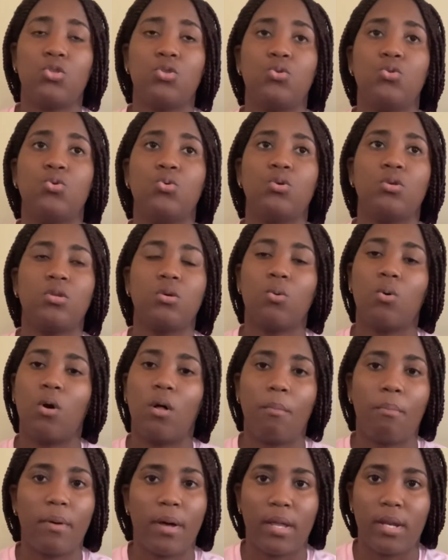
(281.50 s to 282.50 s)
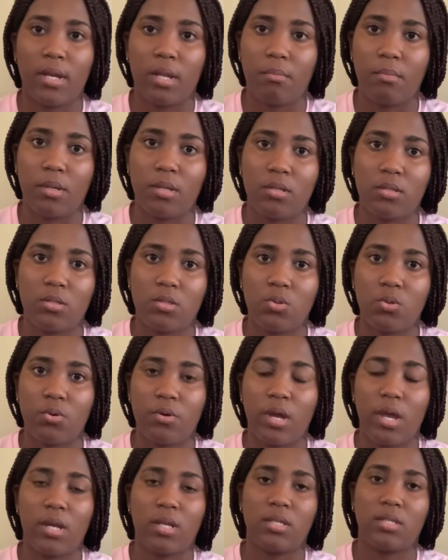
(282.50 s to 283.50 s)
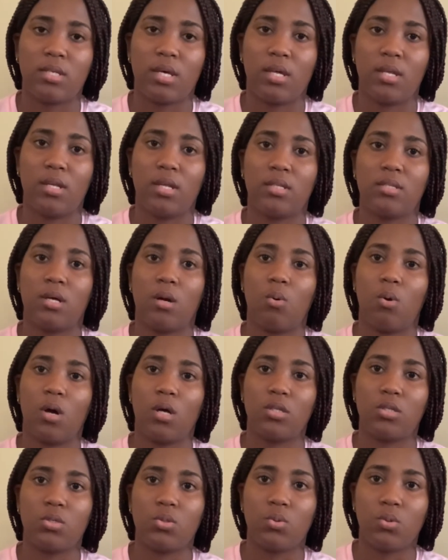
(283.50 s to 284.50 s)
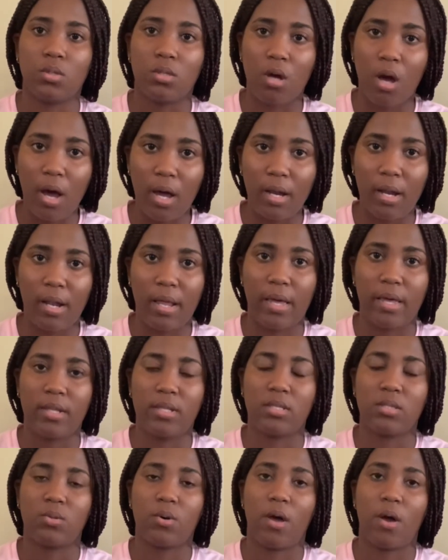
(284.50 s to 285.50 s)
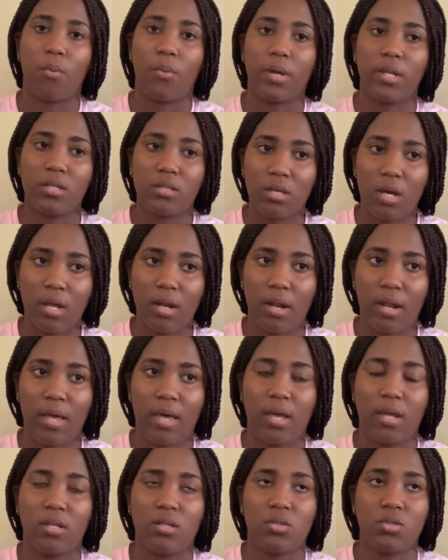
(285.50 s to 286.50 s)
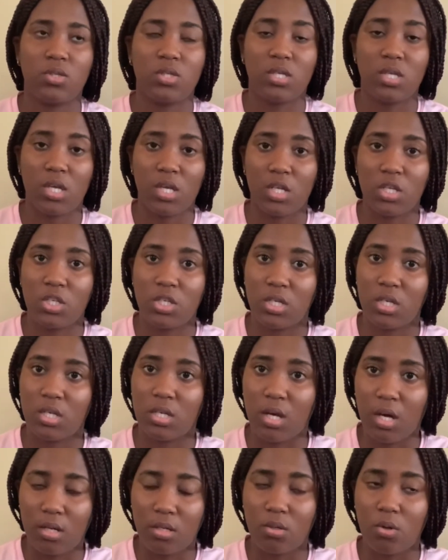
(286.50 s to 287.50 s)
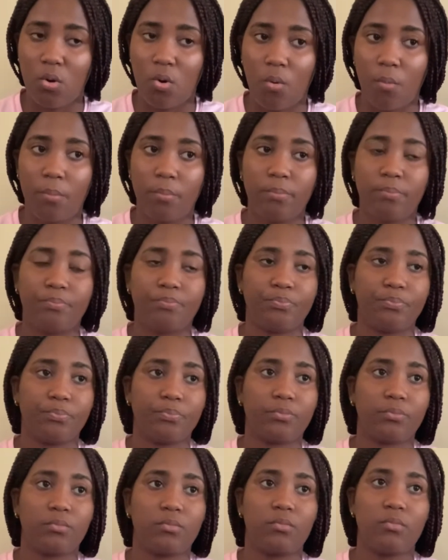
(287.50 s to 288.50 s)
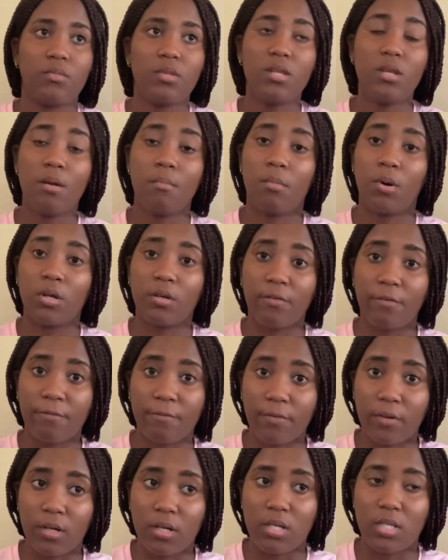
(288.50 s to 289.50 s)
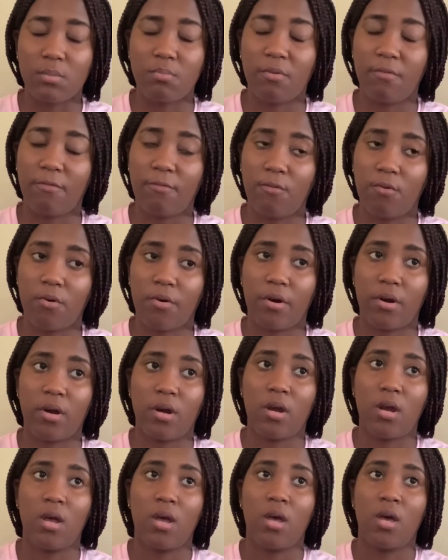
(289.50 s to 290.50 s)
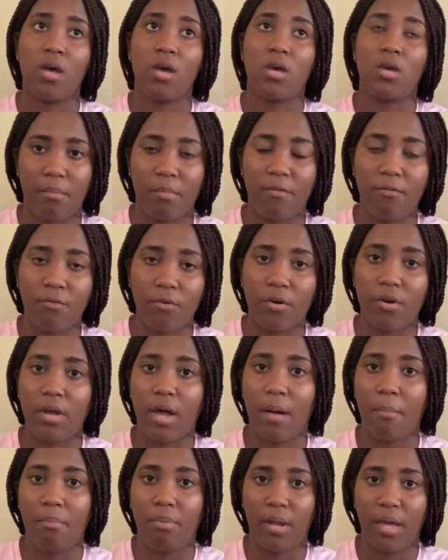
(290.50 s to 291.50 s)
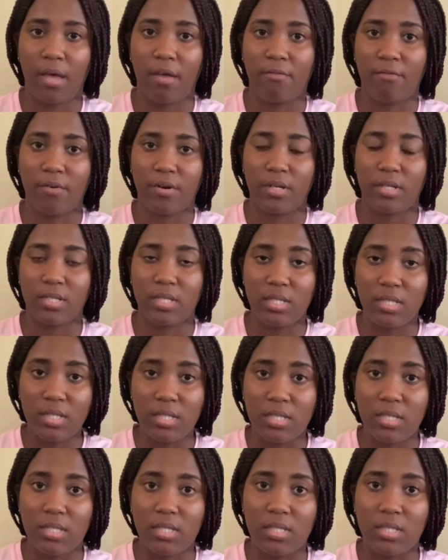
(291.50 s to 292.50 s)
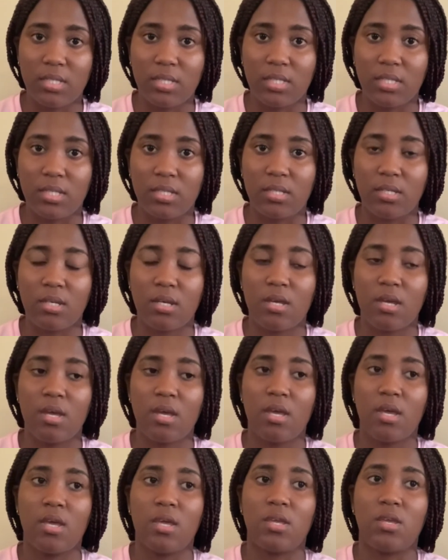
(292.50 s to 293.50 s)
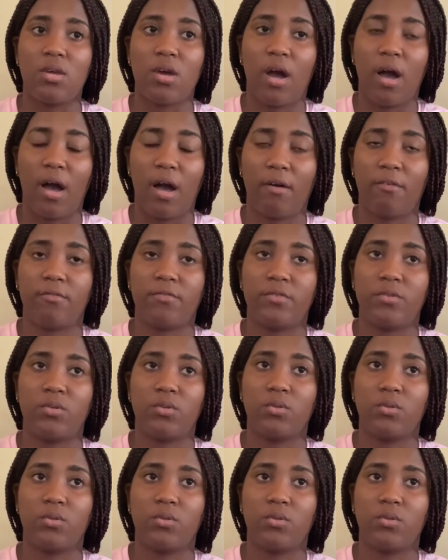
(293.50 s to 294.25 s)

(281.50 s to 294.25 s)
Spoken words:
During the whole pandemic spread, I decided that I want to do it online. So I went online to tag.com. But first, before you apply for the TCC, you have to